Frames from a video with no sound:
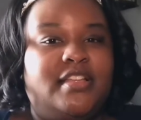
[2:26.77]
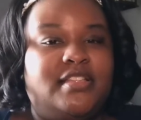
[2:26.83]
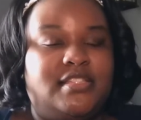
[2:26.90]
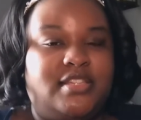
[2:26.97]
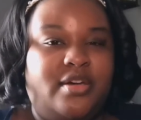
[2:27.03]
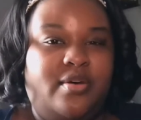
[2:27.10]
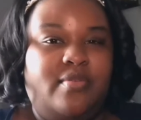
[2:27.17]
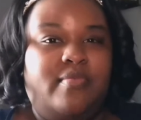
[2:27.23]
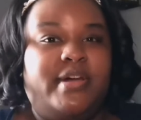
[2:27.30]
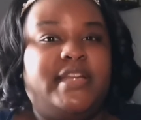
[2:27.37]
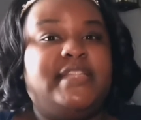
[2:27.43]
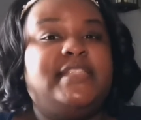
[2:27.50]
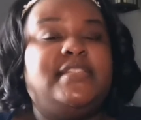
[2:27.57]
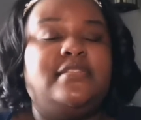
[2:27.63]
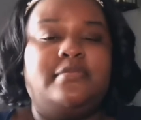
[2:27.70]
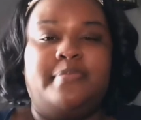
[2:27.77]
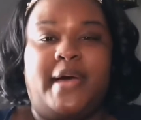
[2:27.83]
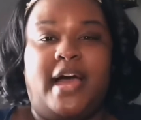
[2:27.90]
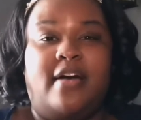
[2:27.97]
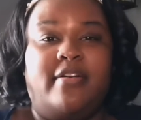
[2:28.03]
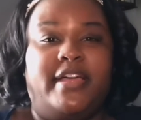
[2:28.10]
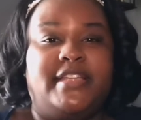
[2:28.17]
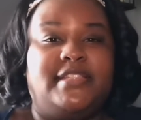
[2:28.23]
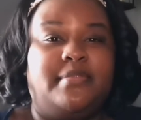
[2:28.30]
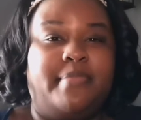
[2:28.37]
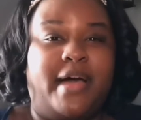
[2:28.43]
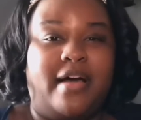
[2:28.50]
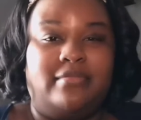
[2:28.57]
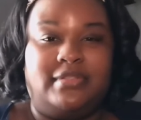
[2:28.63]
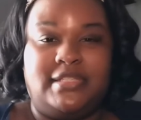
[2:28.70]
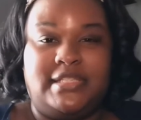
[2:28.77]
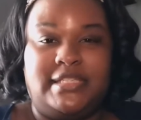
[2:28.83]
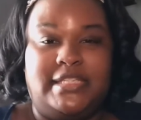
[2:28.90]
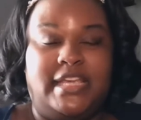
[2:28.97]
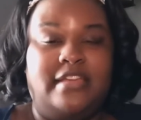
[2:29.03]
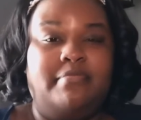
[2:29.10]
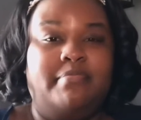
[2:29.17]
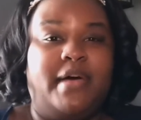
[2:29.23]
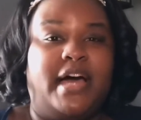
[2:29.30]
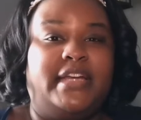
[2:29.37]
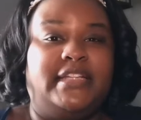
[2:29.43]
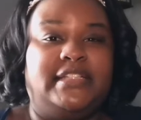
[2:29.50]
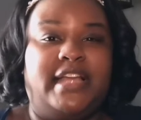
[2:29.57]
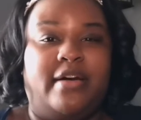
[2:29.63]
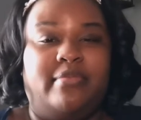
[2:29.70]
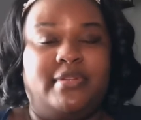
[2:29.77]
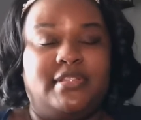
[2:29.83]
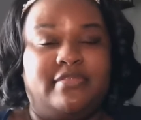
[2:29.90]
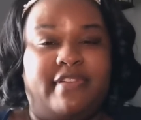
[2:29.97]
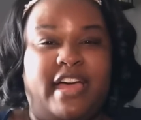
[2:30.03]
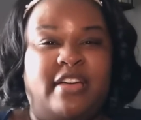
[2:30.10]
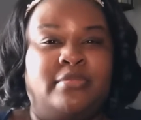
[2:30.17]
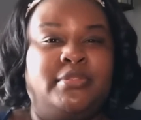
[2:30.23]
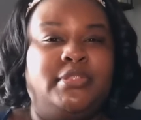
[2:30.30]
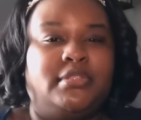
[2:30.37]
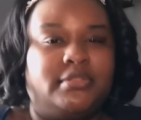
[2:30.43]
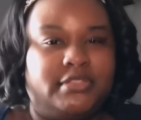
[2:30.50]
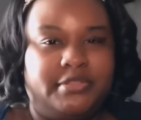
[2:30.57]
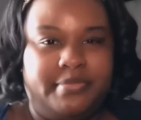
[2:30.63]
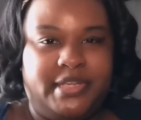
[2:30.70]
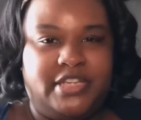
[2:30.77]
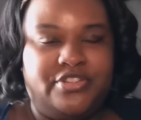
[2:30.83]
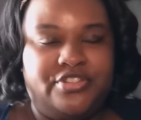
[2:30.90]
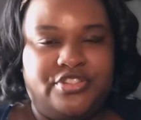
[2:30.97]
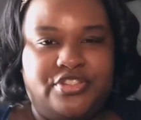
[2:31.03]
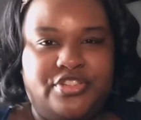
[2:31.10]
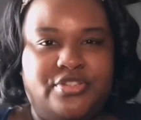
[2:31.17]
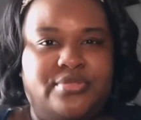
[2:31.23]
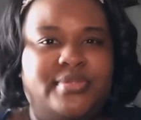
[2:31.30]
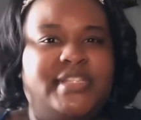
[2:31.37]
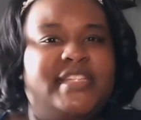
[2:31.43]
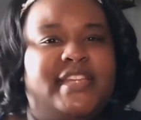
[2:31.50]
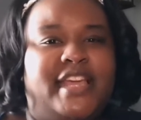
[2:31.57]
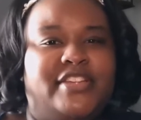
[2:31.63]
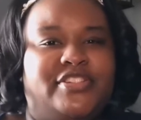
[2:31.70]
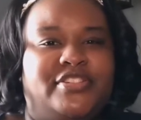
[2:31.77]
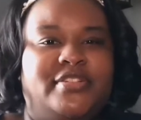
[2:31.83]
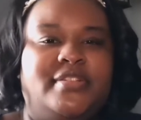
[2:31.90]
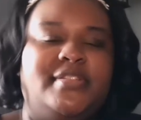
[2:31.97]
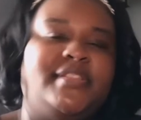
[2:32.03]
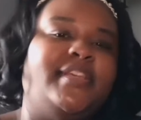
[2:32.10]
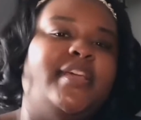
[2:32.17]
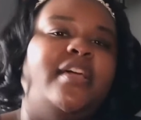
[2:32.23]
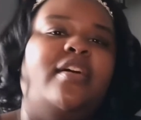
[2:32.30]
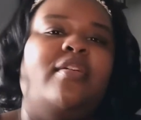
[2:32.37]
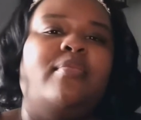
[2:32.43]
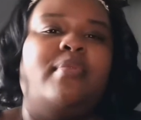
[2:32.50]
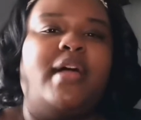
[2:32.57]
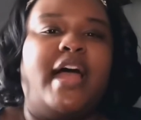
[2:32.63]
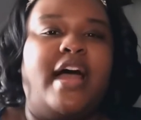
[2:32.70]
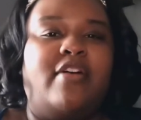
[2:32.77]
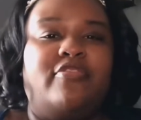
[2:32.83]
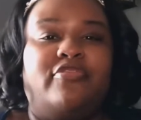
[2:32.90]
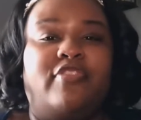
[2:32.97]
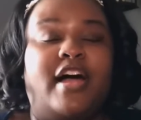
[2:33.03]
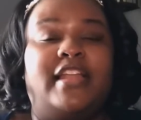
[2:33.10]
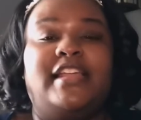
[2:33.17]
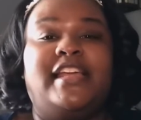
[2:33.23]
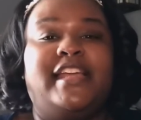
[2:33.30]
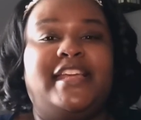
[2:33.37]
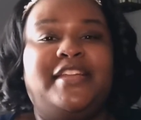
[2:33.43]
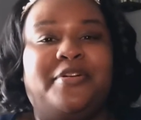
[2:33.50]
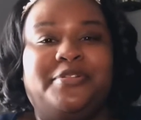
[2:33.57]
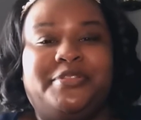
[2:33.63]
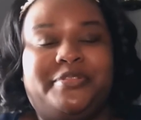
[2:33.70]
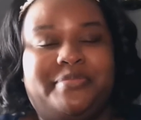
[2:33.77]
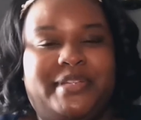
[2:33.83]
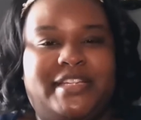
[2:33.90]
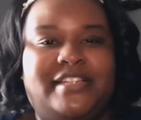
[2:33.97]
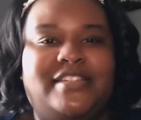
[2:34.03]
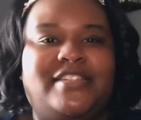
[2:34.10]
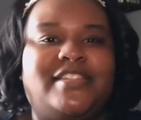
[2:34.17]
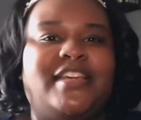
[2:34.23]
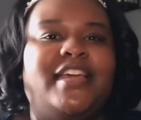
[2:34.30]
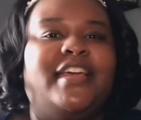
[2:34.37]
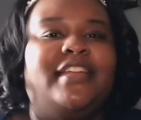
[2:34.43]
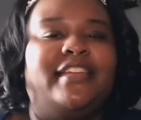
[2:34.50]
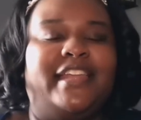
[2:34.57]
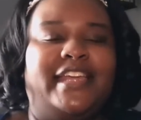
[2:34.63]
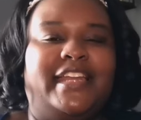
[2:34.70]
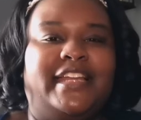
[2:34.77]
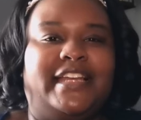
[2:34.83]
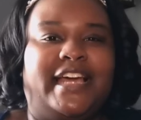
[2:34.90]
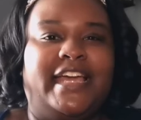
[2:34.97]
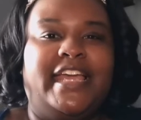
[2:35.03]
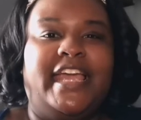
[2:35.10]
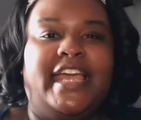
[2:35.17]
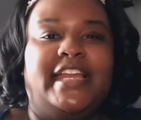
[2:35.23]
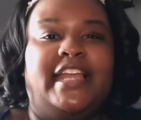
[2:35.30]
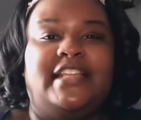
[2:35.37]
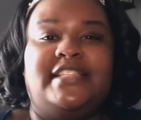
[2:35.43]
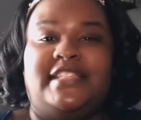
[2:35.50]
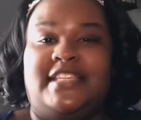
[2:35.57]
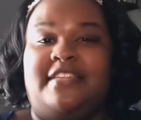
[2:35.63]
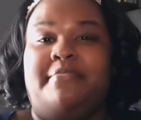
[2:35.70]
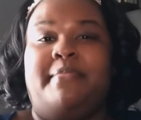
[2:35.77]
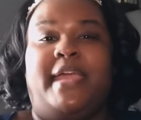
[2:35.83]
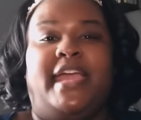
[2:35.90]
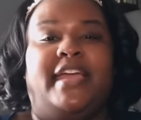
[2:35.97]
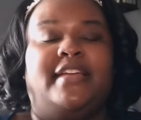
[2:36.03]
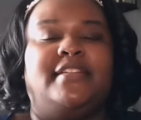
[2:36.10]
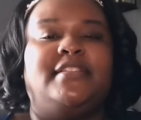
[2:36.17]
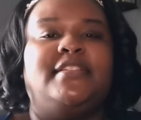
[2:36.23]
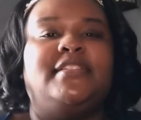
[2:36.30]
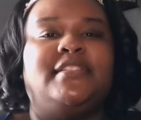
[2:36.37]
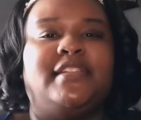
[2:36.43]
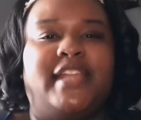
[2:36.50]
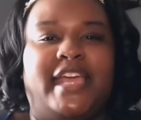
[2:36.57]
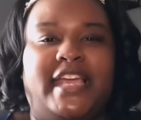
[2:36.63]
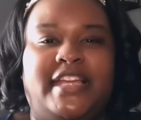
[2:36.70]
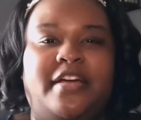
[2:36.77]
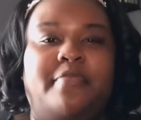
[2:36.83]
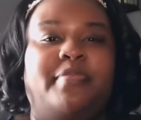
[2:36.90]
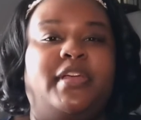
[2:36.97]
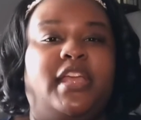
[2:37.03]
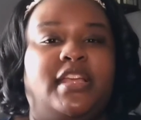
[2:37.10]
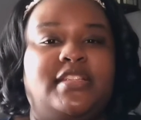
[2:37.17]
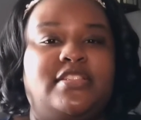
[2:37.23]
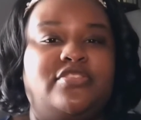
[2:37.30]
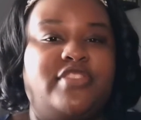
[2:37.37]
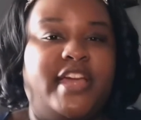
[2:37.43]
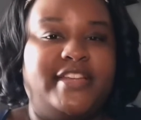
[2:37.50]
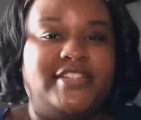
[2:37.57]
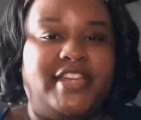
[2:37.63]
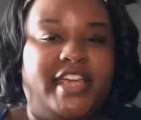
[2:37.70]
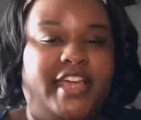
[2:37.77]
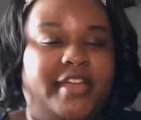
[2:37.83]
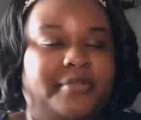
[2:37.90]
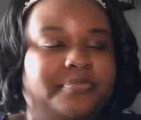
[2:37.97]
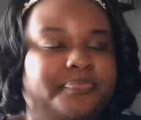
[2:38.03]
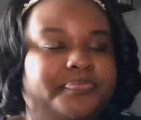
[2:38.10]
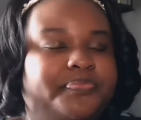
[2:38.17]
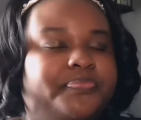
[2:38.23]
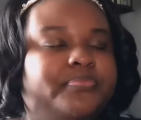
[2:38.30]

So what is it about? It's about this dead body that was found on the beach. Two teenagers were out frolicking on the beach late at night, and they see a man laying up against a trash can.